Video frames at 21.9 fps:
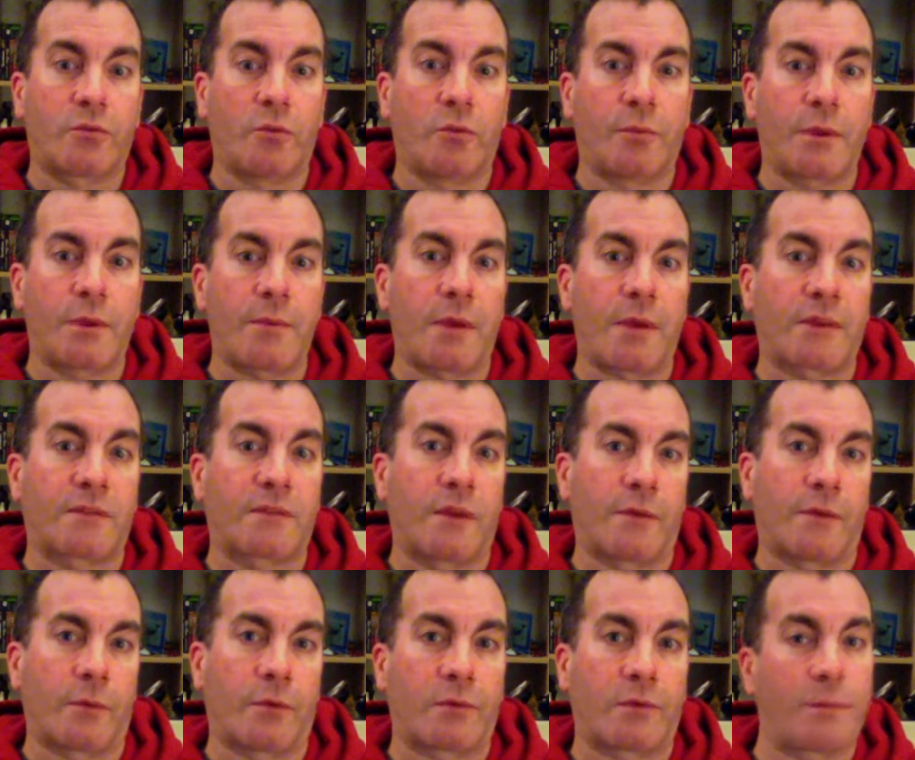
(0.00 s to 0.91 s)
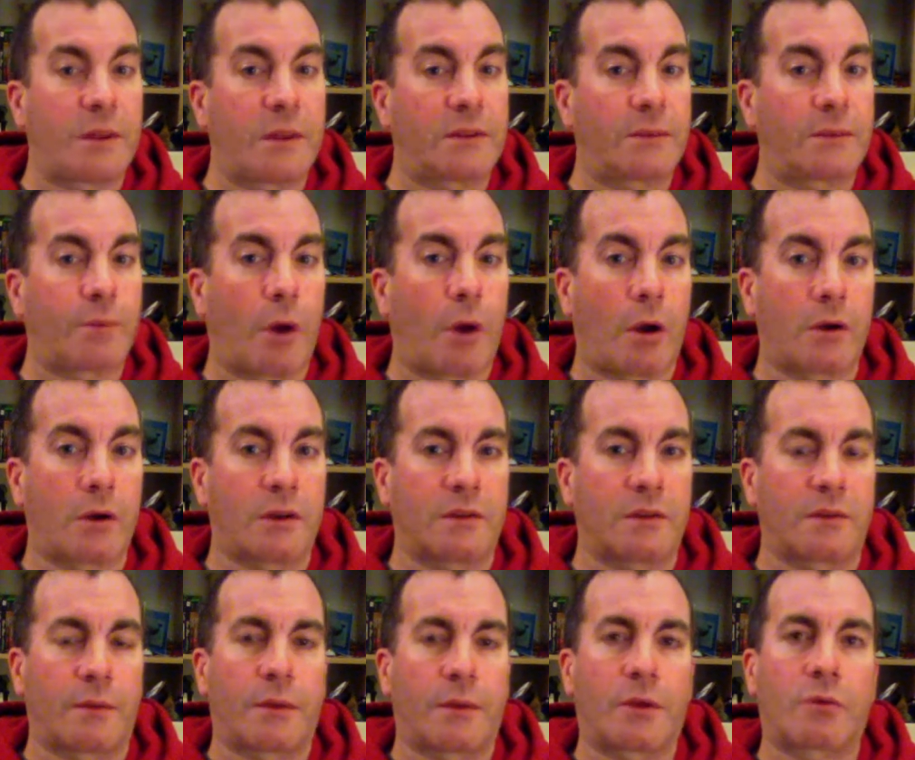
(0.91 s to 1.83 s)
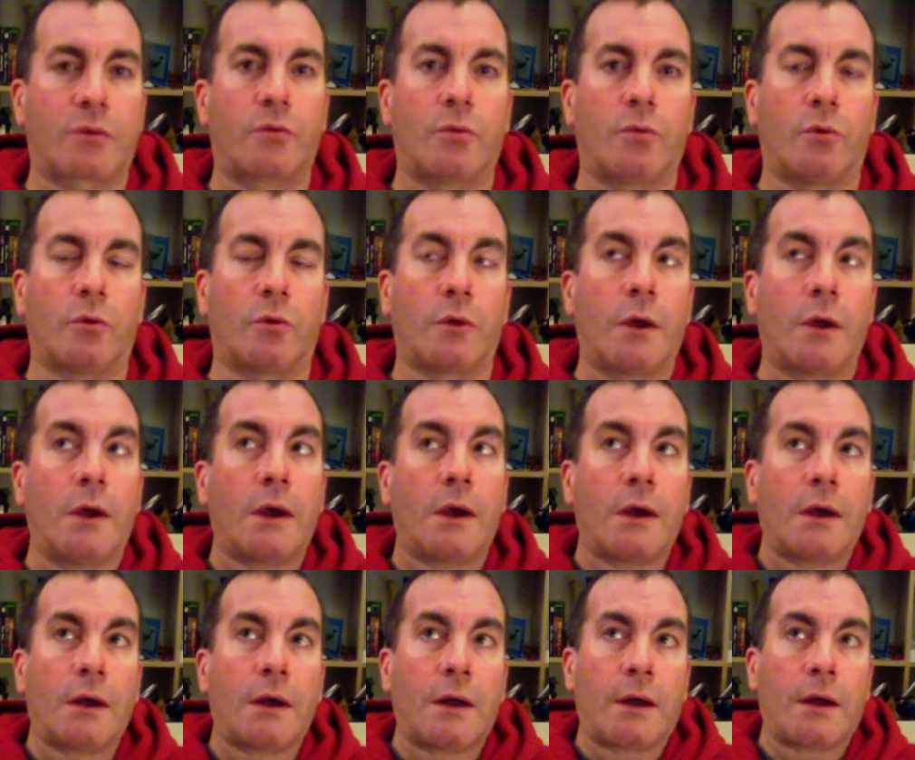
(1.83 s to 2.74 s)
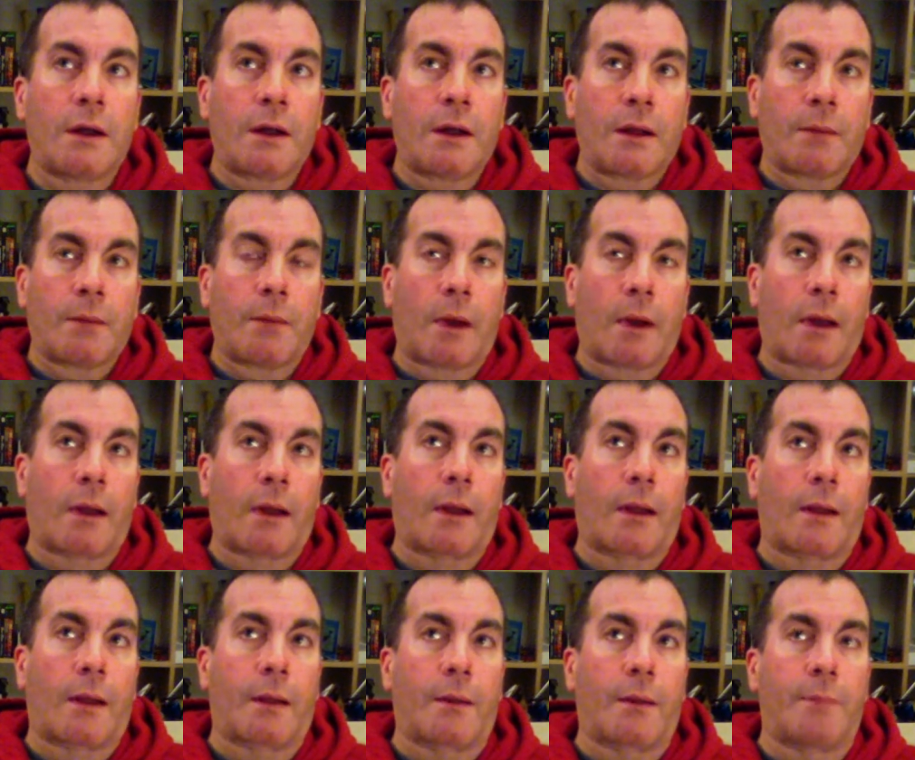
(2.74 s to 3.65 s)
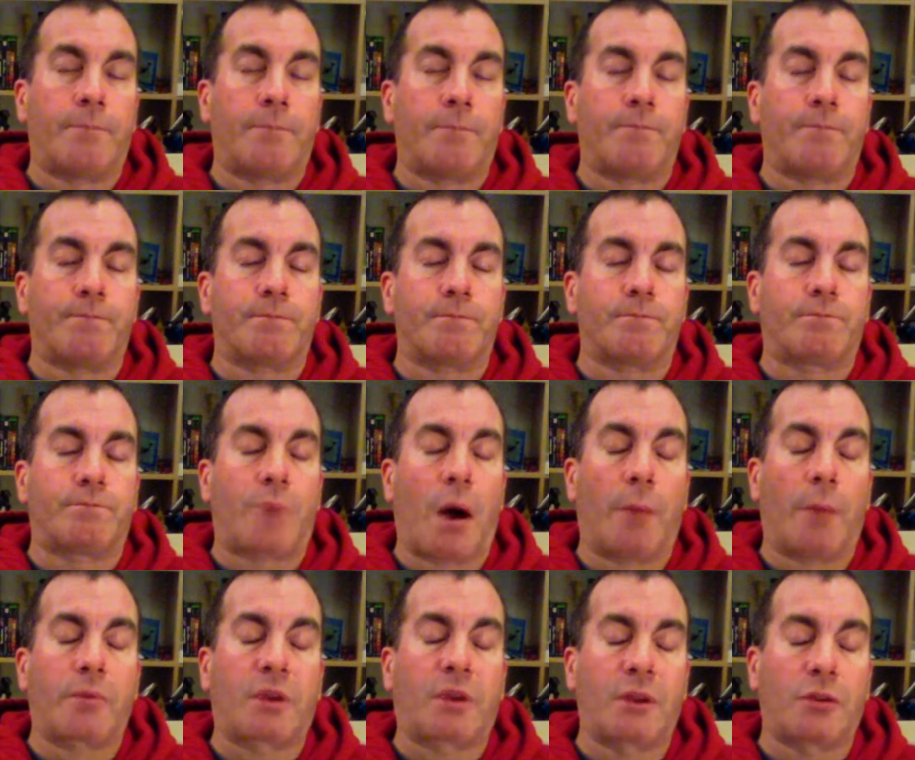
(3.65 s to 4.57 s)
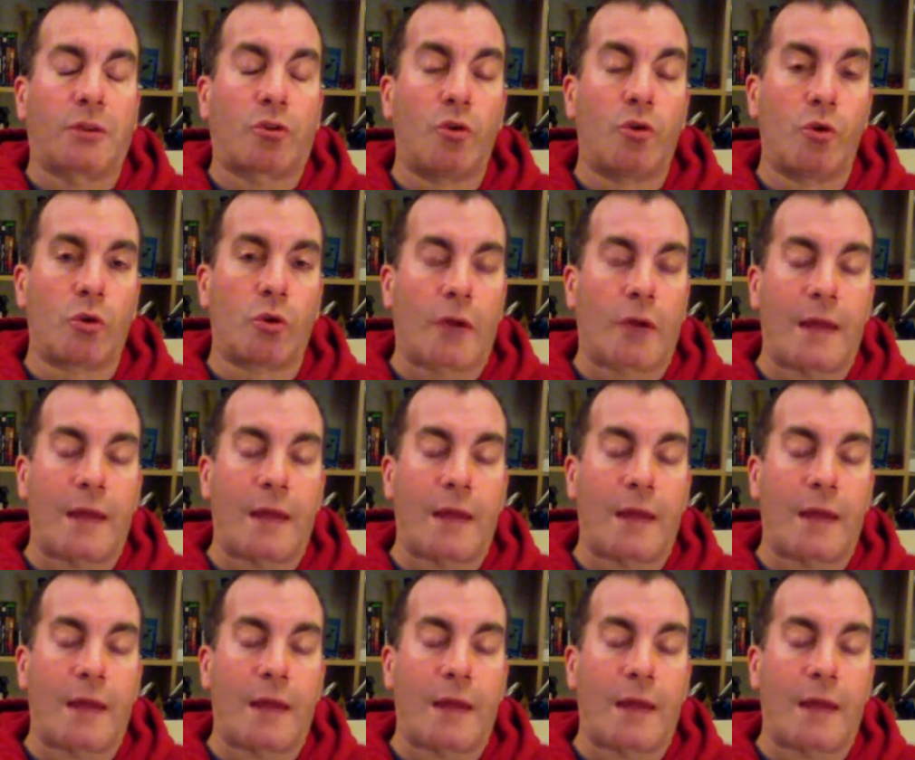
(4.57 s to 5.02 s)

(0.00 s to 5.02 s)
BMX stuff, I went to amazing parties, I made a cool um, pumpkin cooler.